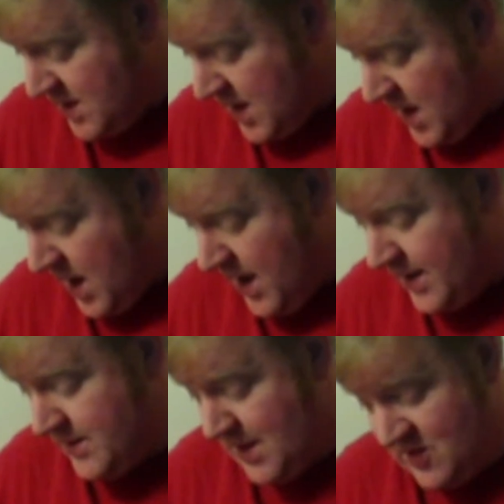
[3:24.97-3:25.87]

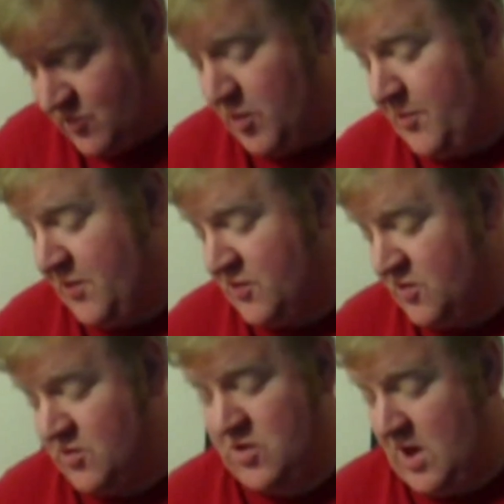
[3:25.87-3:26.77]
Has a bolt
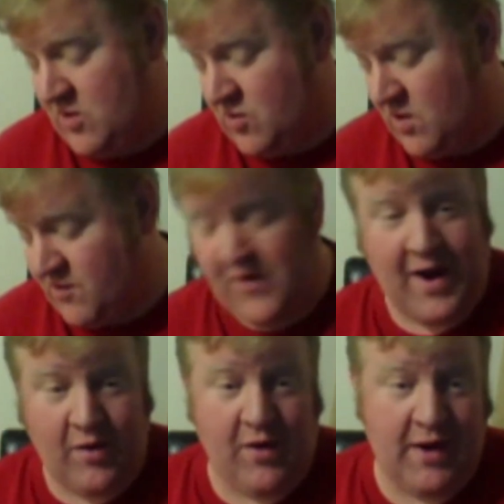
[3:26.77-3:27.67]
pistol and chain sword,
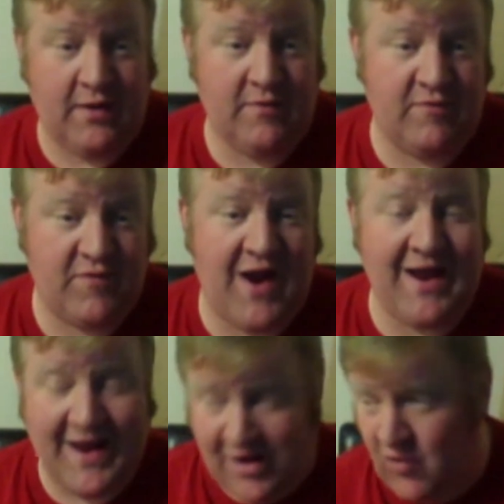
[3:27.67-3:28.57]
frag
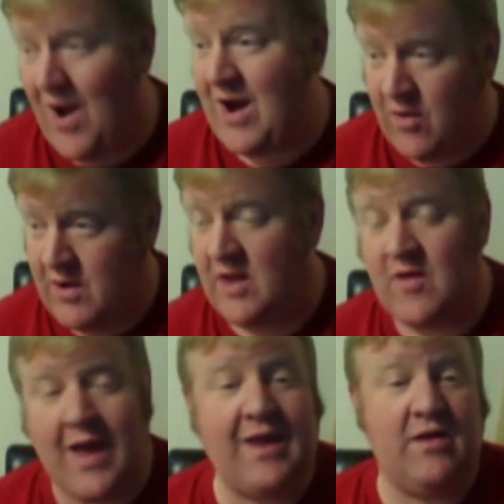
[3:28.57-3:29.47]
and crack grenades.
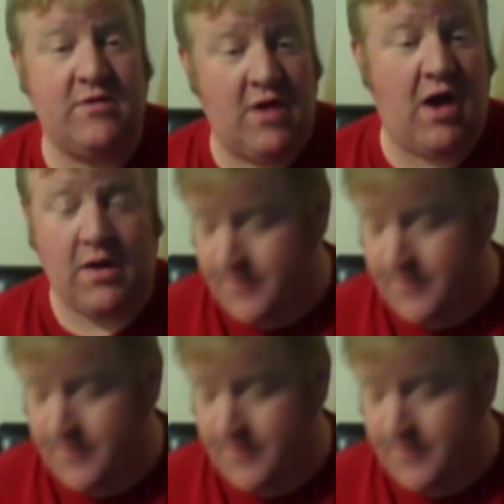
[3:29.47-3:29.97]
I can talk.